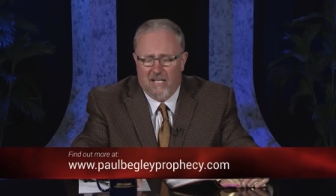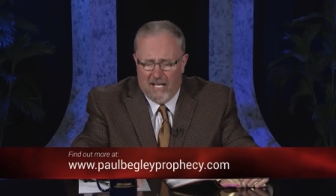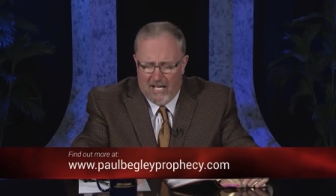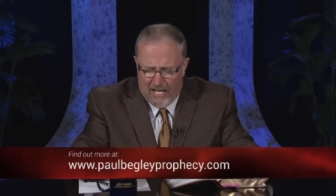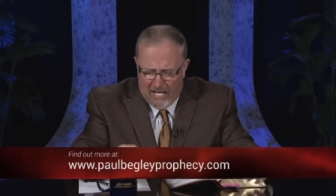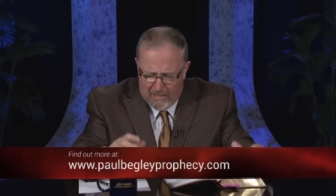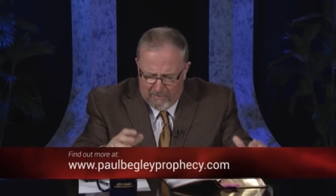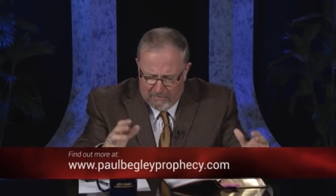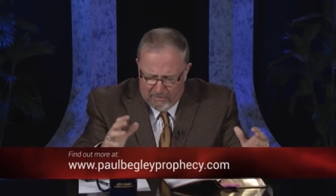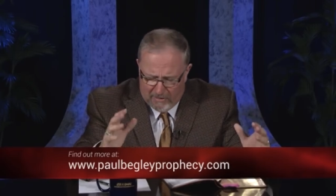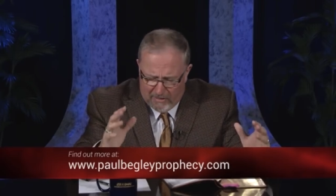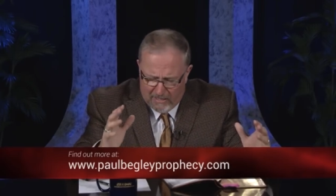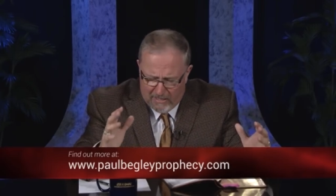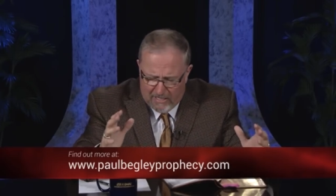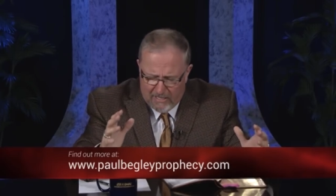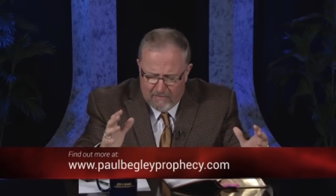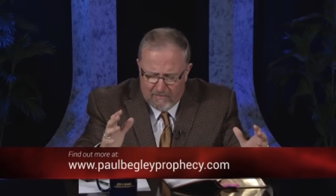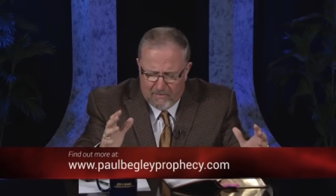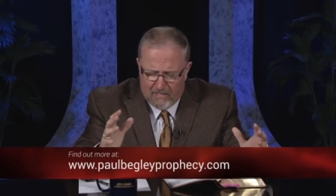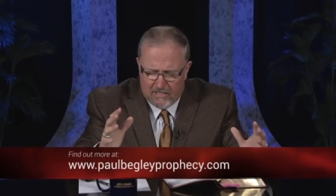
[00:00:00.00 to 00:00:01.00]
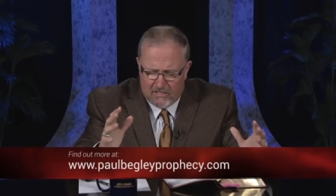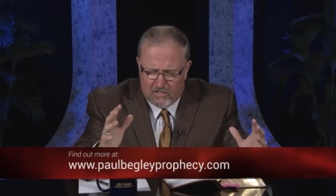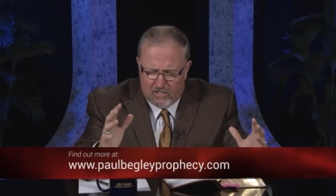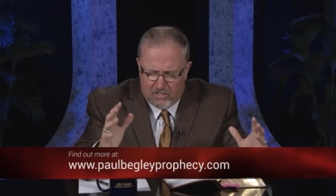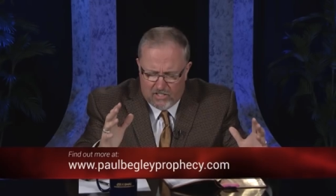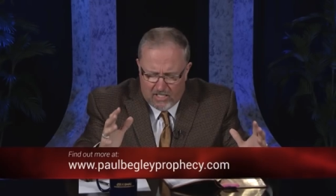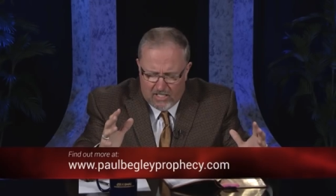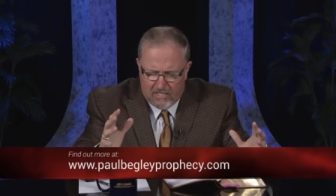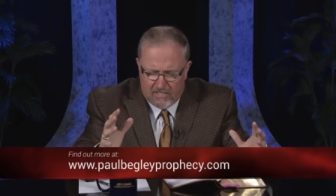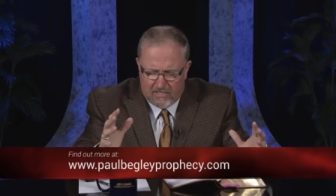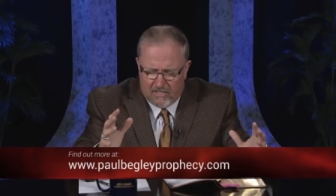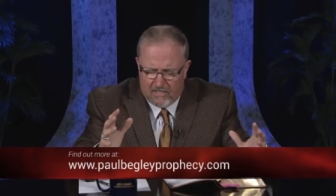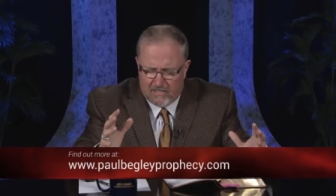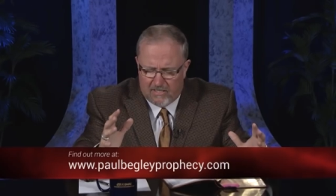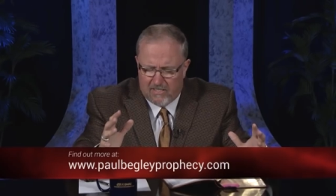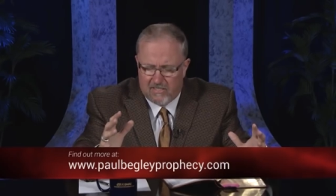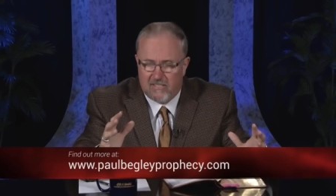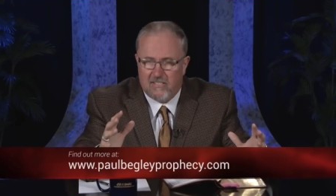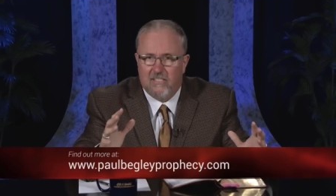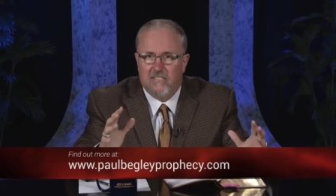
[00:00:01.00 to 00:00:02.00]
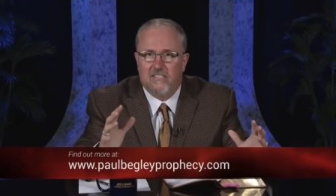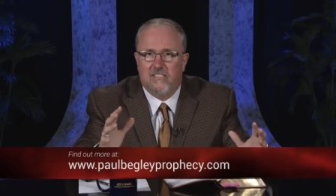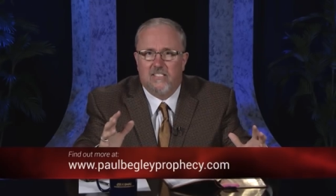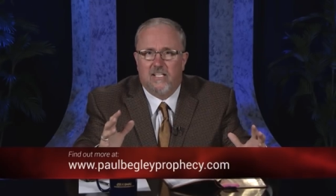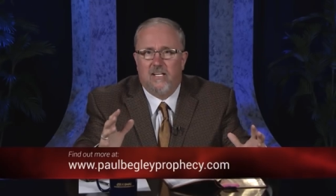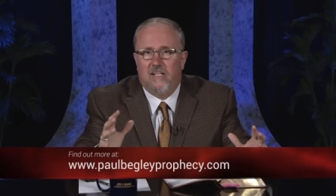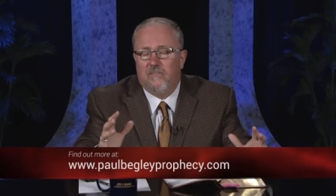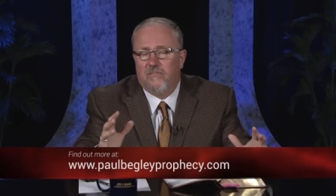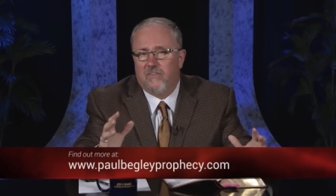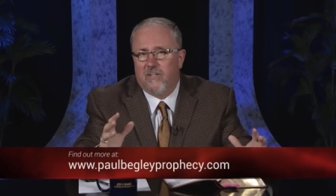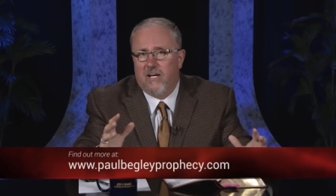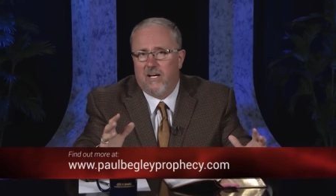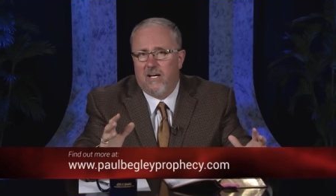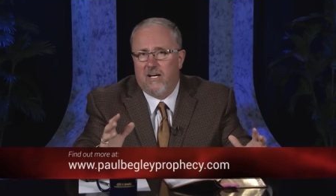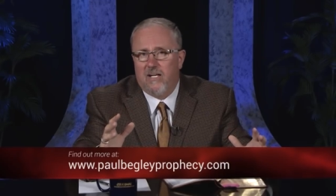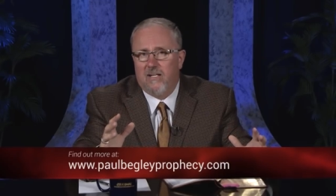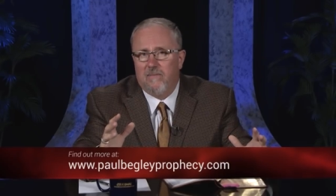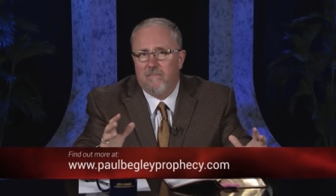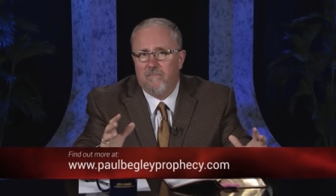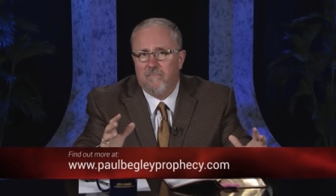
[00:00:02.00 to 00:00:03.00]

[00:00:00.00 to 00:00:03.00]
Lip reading: I believe that Jesus is the Son of God.